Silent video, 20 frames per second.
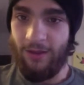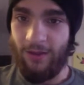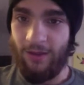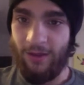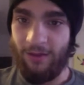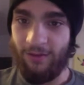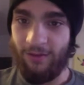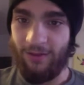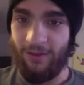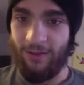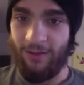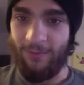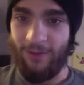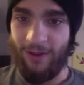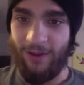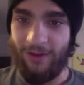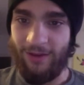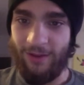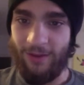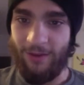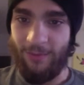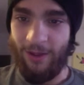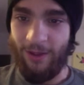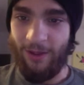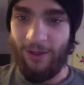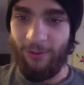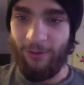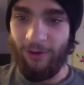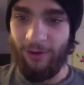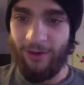honestly, I'm
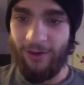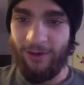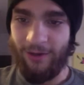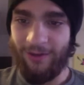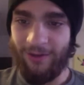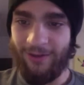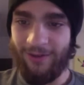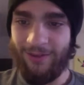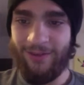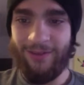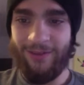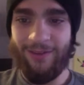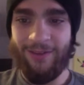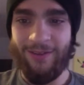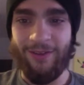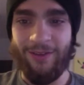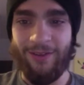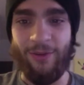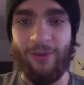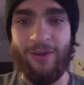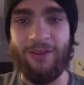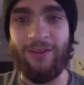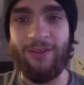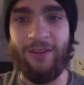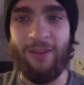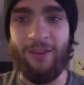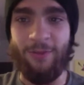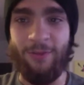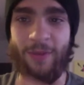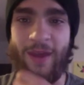not worried going into
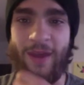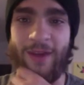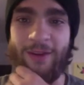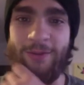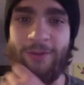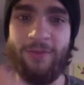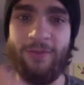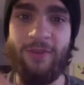this battle.